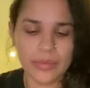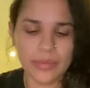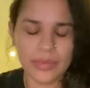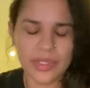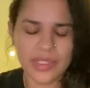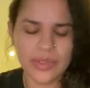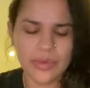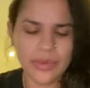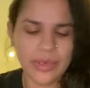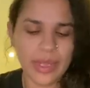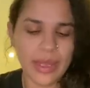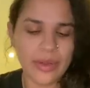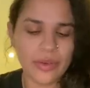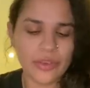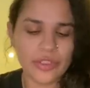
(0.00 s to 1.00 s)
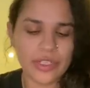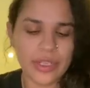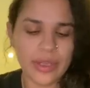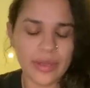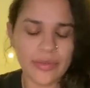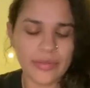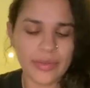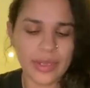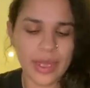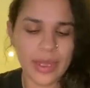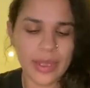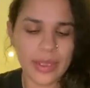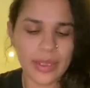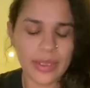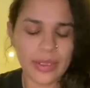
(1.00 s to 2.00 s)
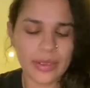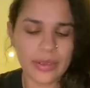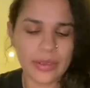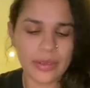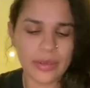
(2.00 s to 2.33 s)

Still an energy of like,